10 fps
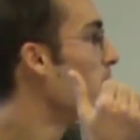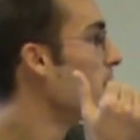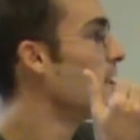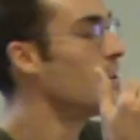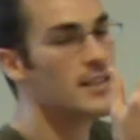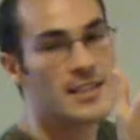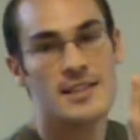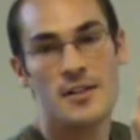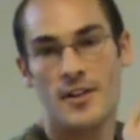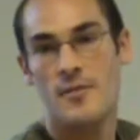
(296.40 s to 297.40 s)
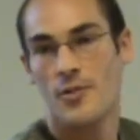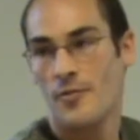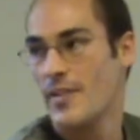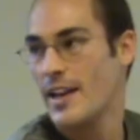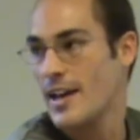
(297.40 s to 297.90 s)
the fuzzy index is different
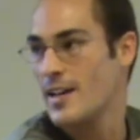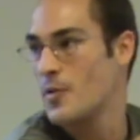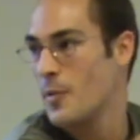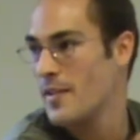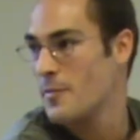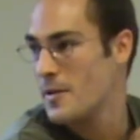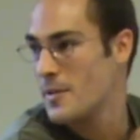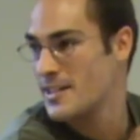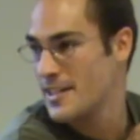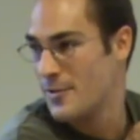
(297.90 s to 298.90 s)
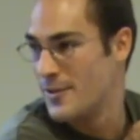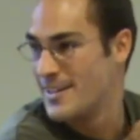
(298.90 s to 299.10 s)
from the ranking provided by myself.